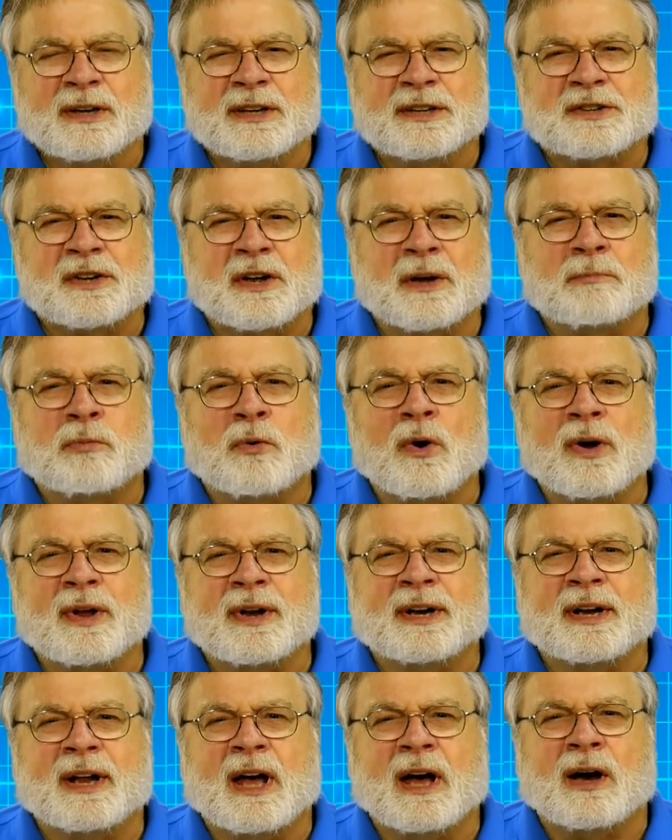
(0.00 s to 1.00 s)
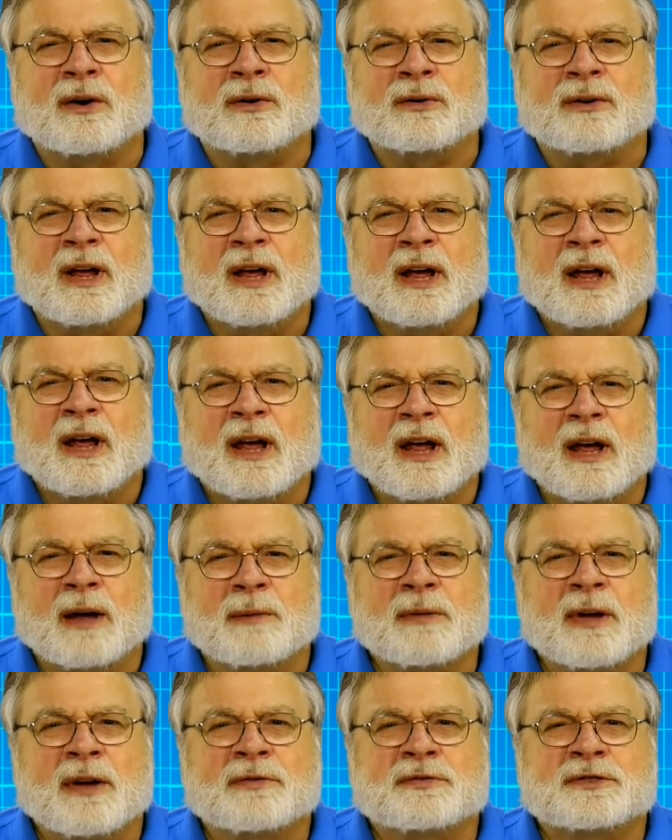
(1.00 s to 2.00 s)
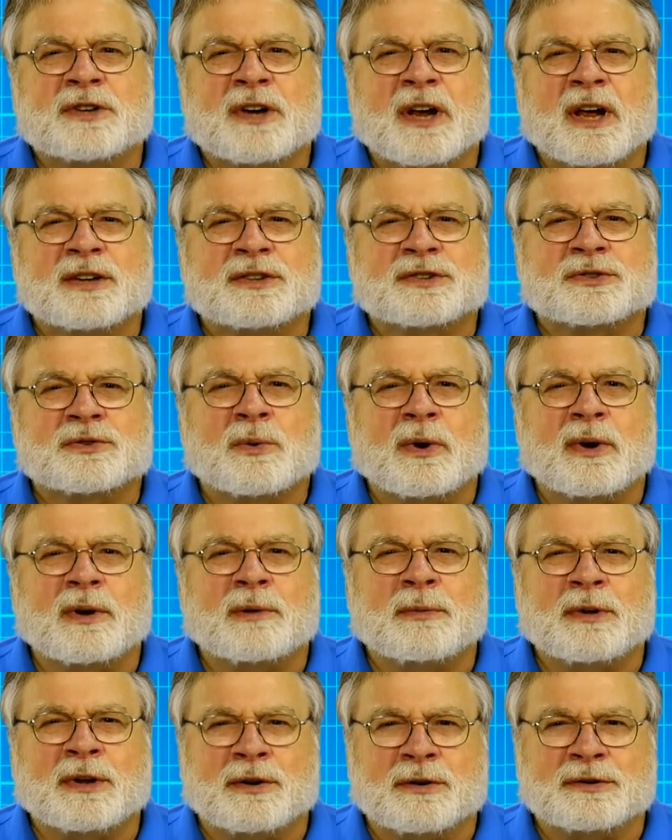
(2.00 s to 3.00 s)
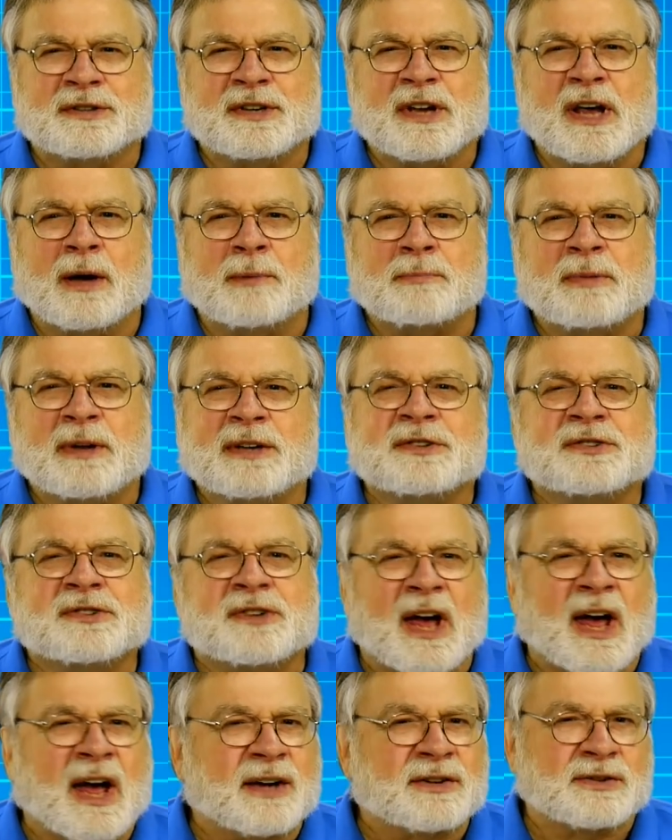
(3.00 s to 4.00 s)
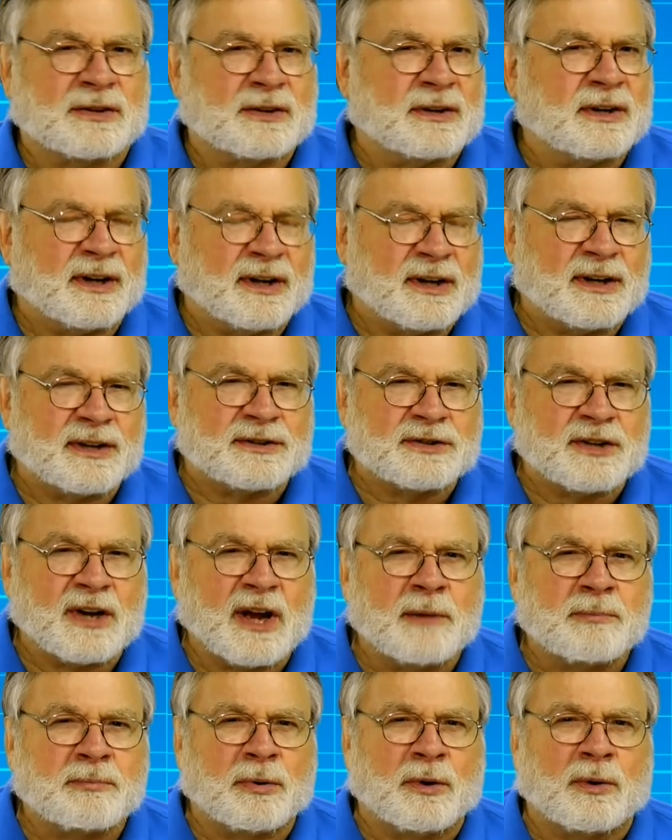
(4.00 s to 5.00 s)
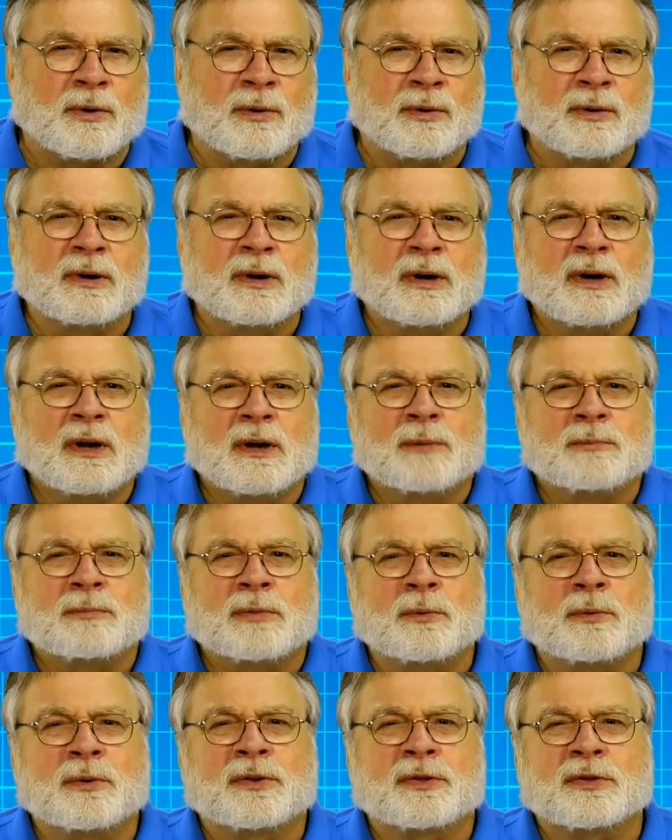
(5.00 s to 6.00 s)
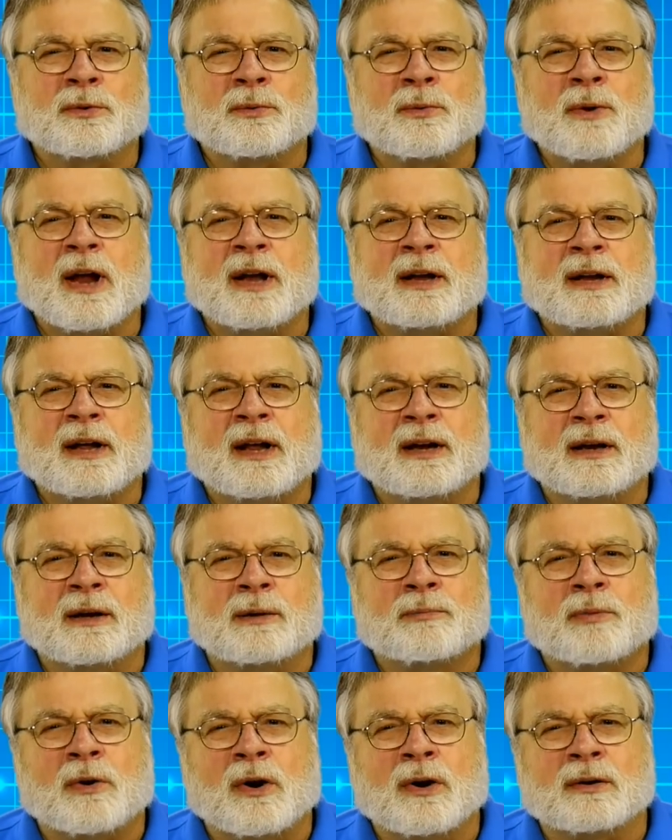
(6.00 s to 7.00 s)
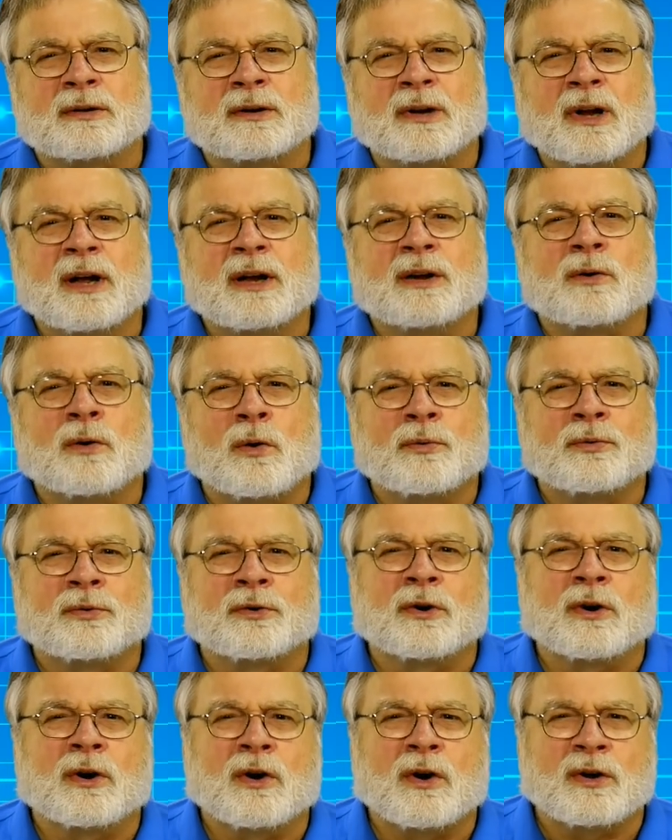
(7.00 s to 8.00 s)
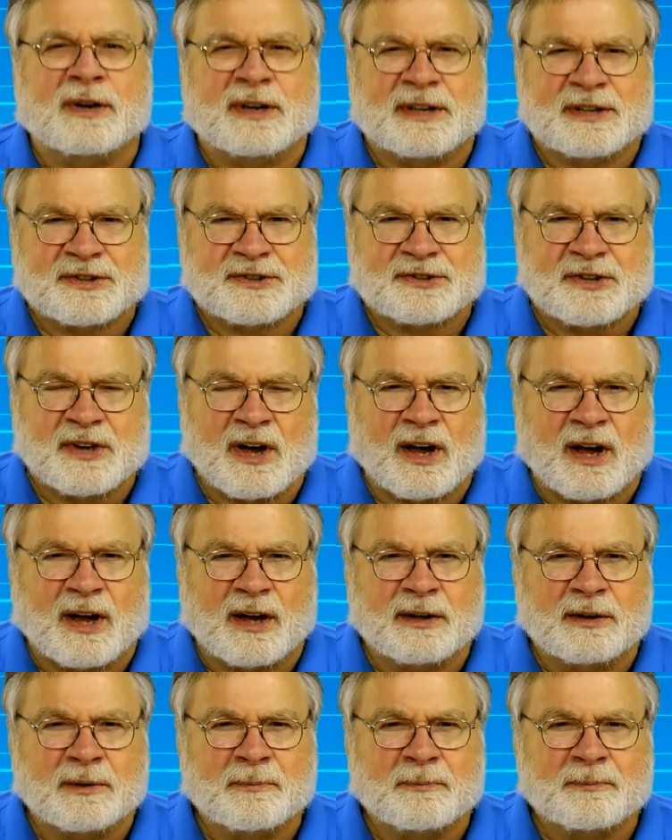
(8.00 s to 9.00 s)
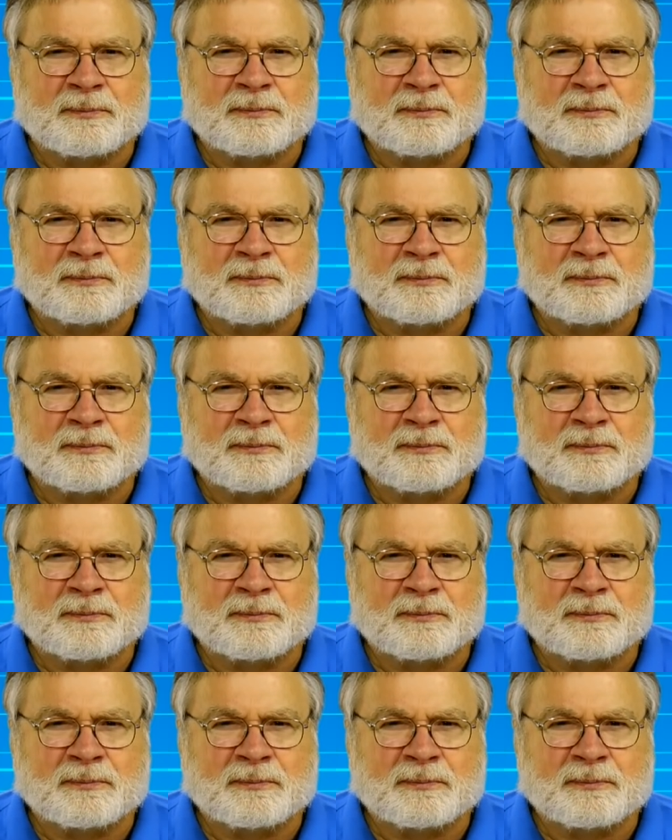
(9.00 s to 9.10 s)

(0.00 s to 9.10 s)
As I pointed out, M F J's twenty meter ZEP is actually a J-pole, but with the radiating part laid over on its side.